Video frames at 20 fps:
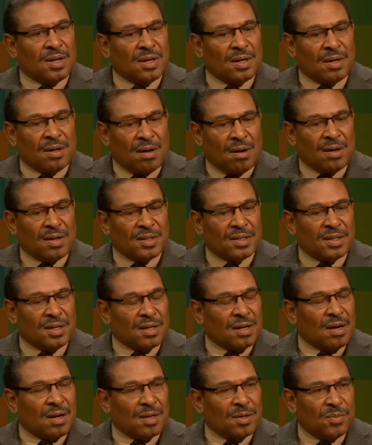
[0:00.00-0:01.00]
uh, artists
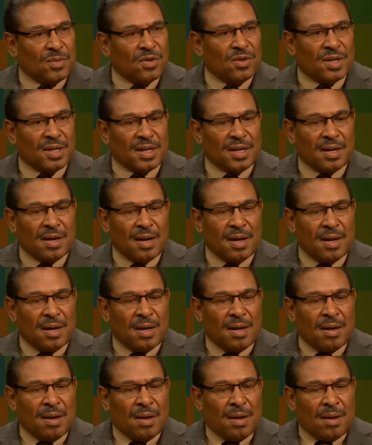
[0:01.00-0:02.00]
in our community.
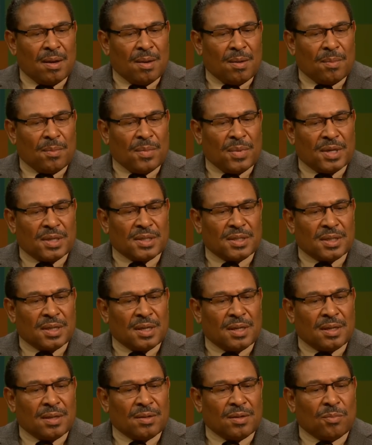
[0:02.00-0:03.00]
But
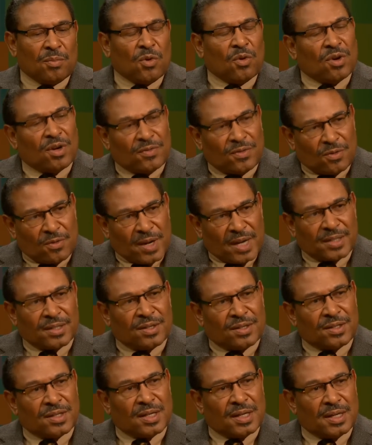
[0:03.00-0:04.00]
uh, the board of
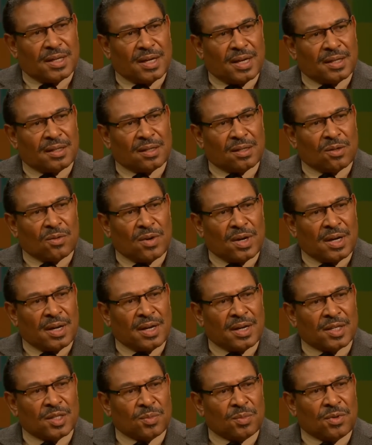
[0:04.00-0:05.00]
directors at the Lorraine
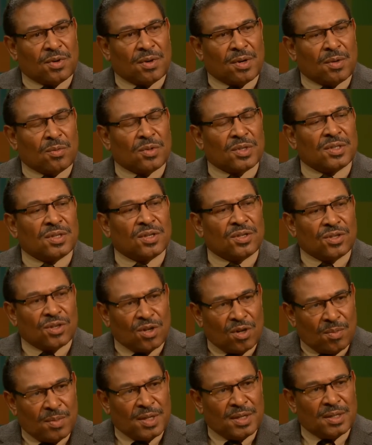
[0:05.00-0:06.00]
Hansberry was
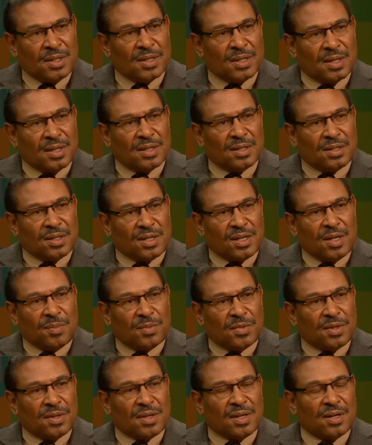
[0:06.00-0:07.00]
determined to
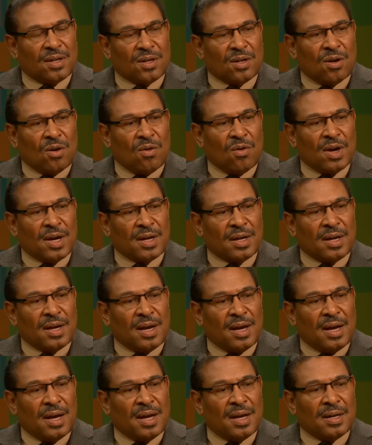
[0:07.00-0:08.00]
keep the theater going
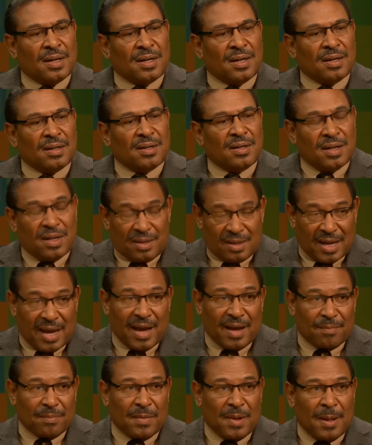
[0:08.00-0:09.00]
and did
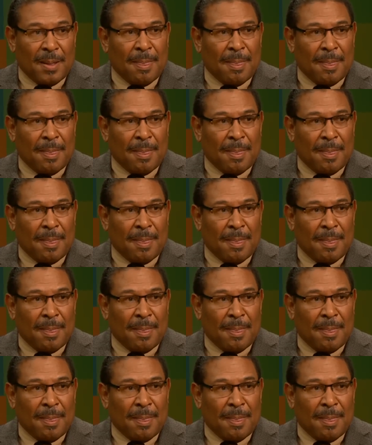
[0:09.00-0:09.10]
that.